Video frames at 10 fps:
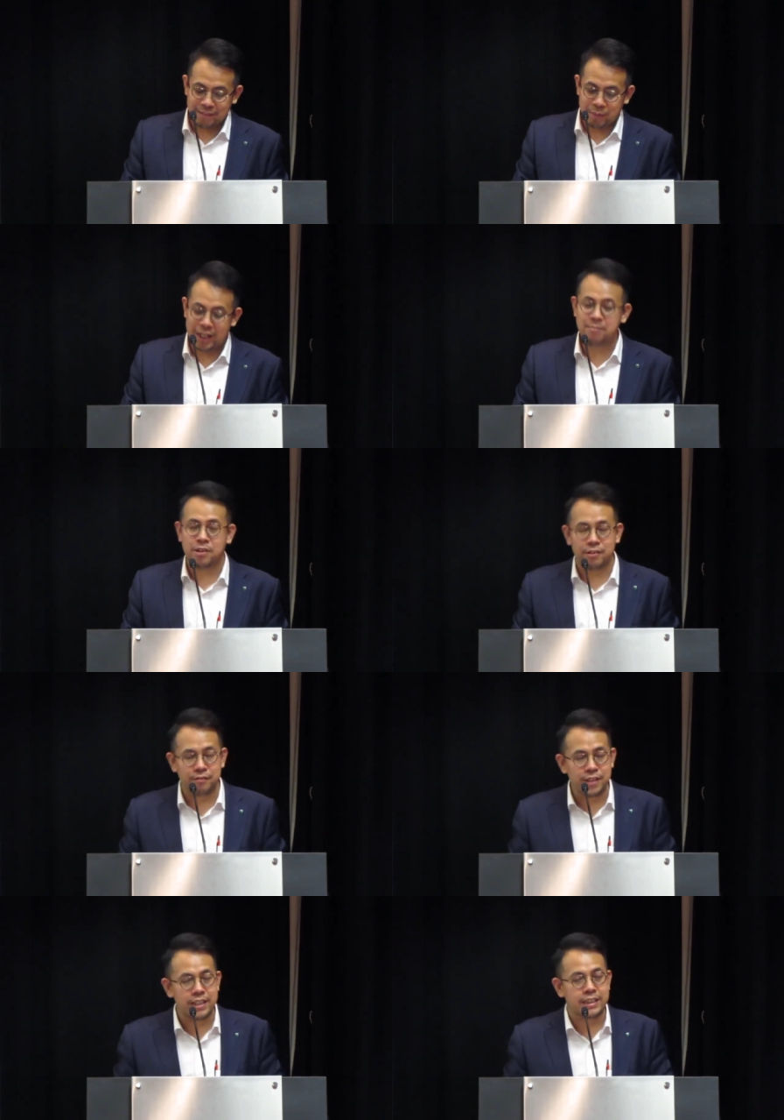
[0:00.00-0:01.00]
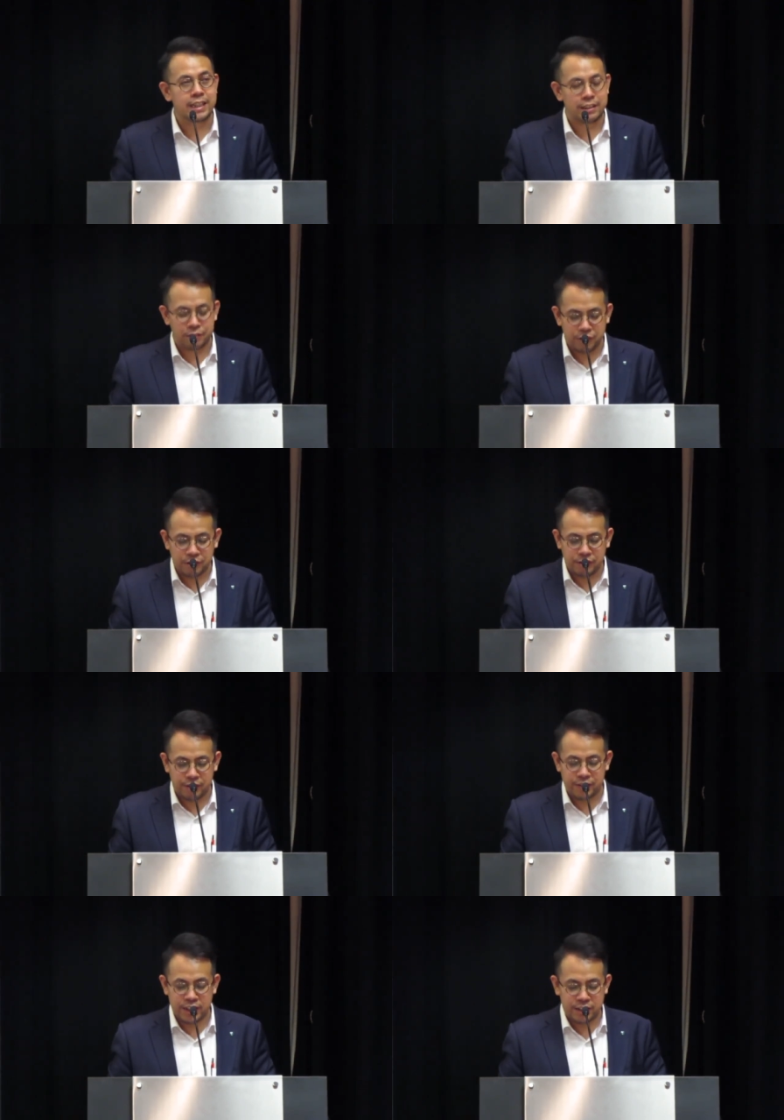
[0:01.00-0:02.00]
but I'm convinced that the role
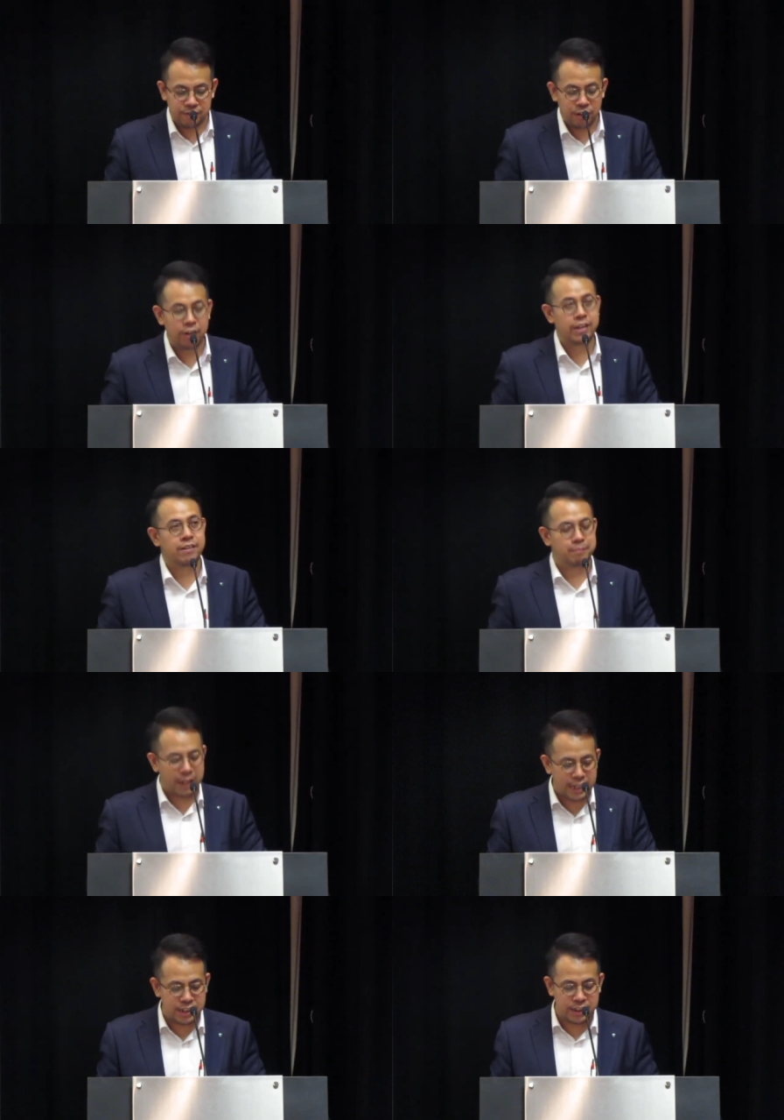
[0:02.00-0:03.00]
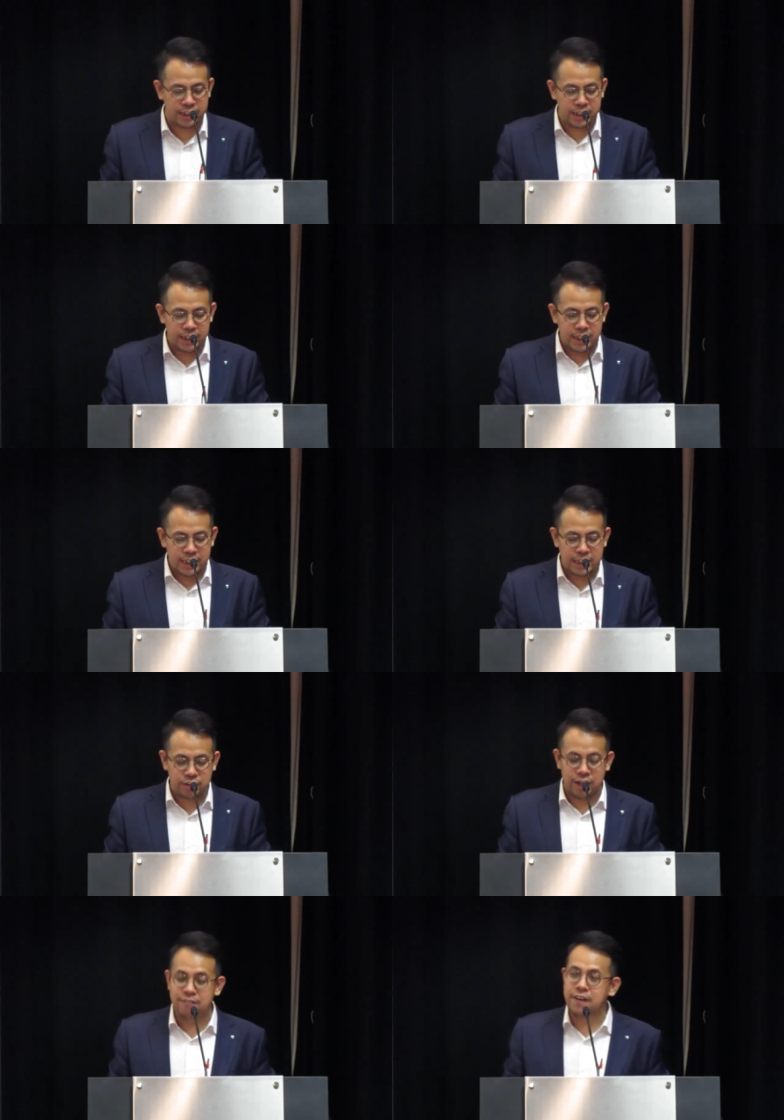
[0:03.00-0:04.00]
of the chief lawyer of Malaysia is
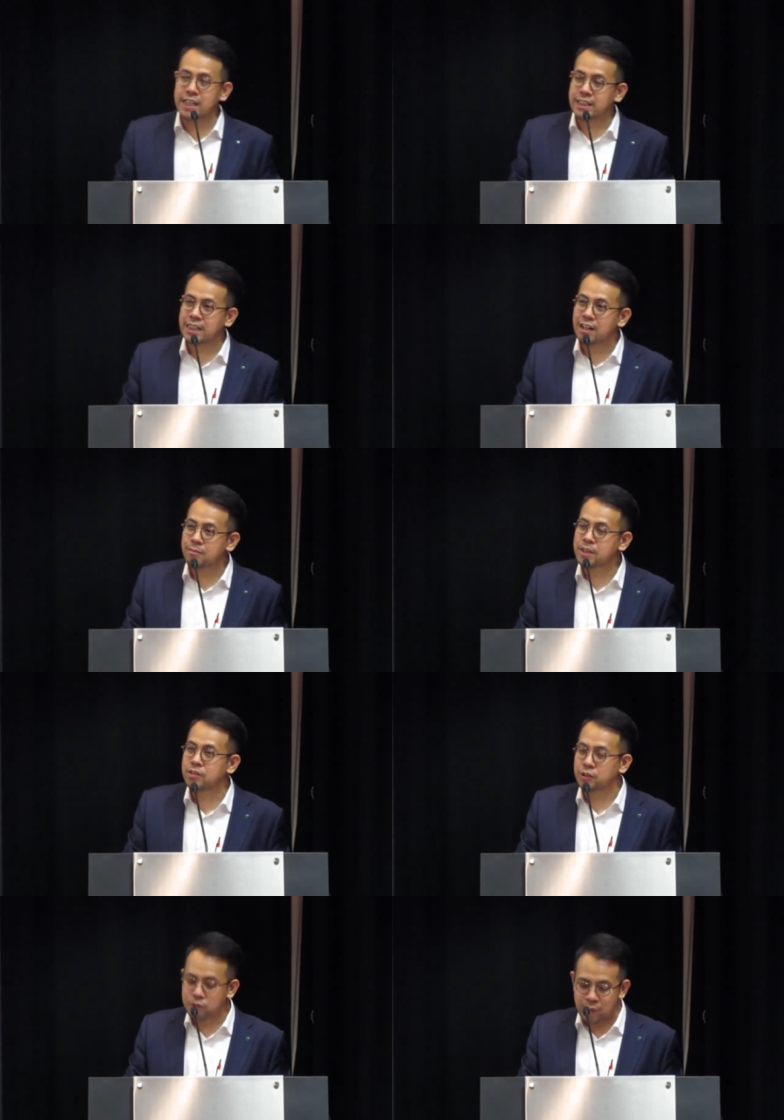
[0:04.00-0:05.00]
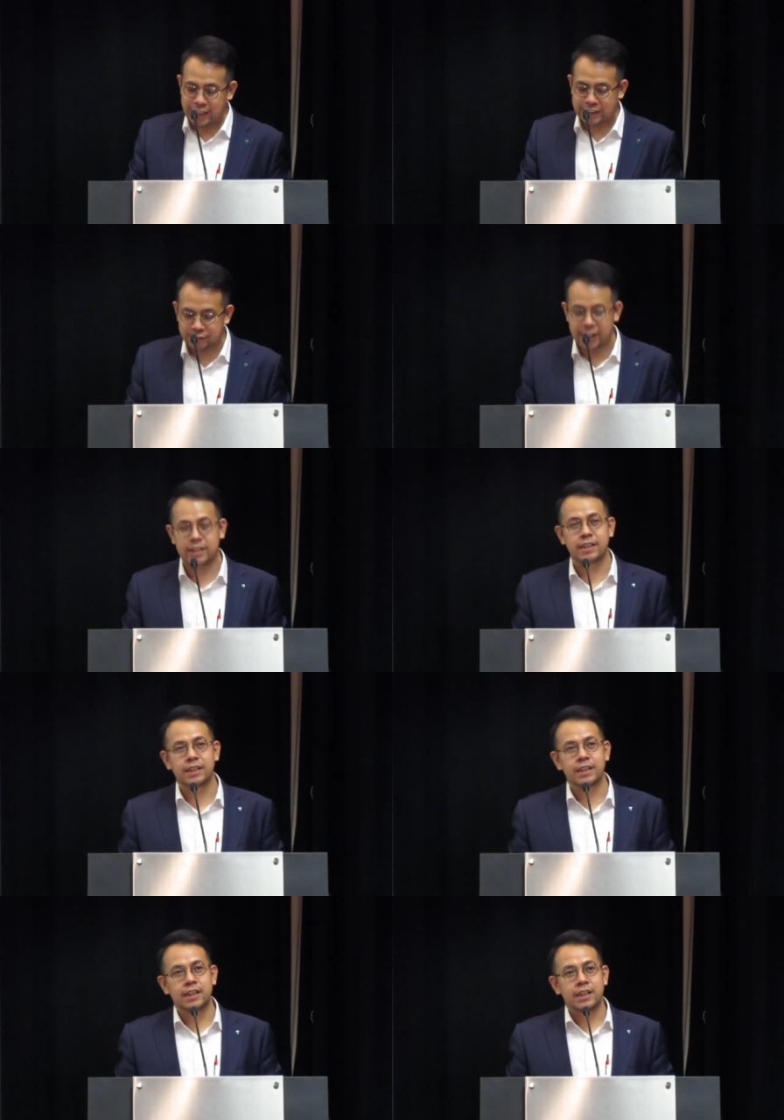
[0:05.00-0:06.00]
to advise the government to do what is right,
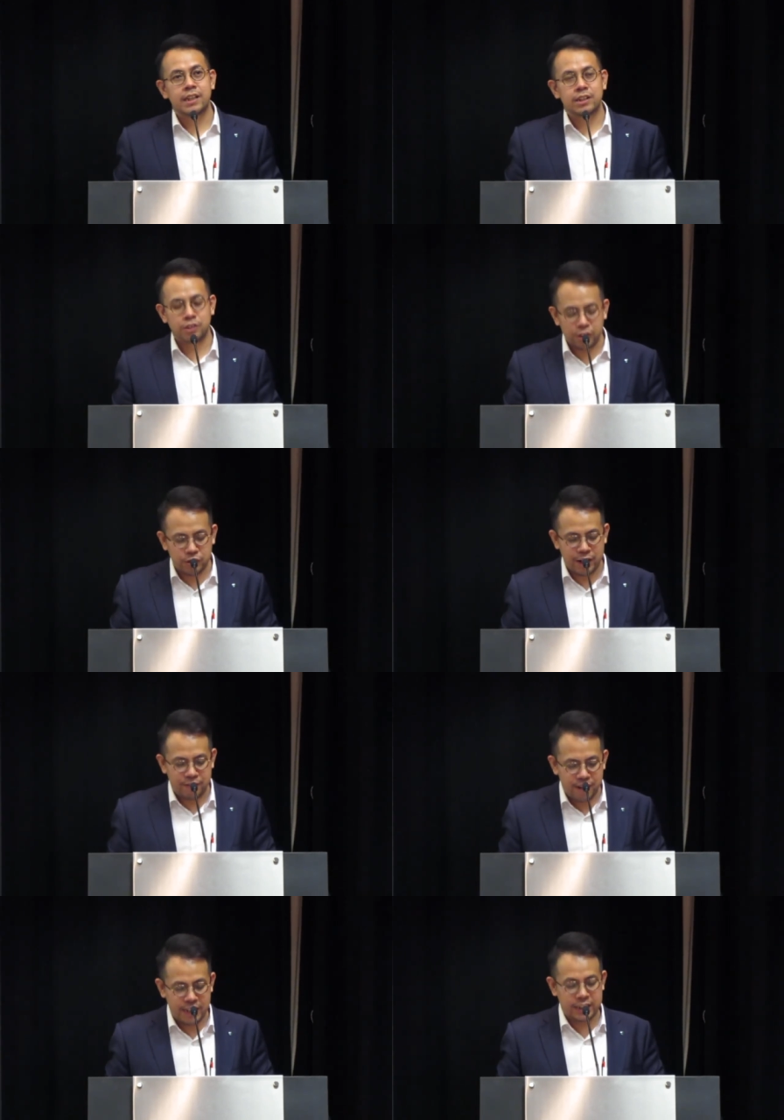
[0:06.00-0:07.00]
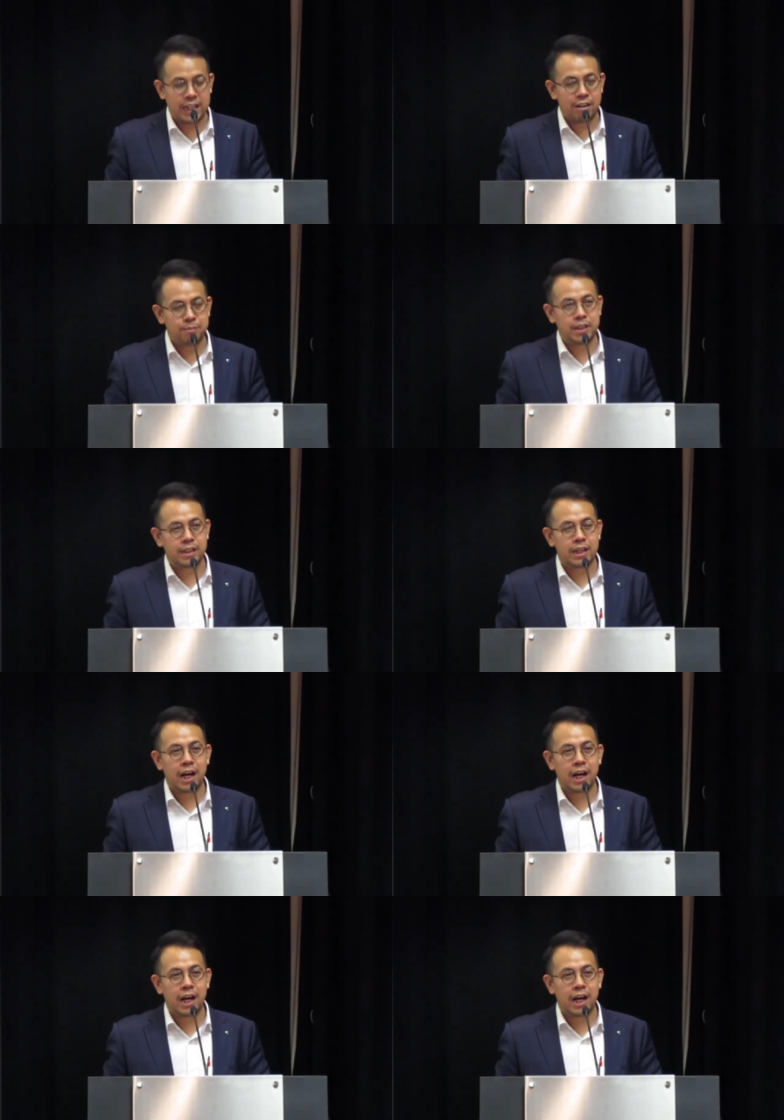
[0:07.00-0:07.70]
not to advise the government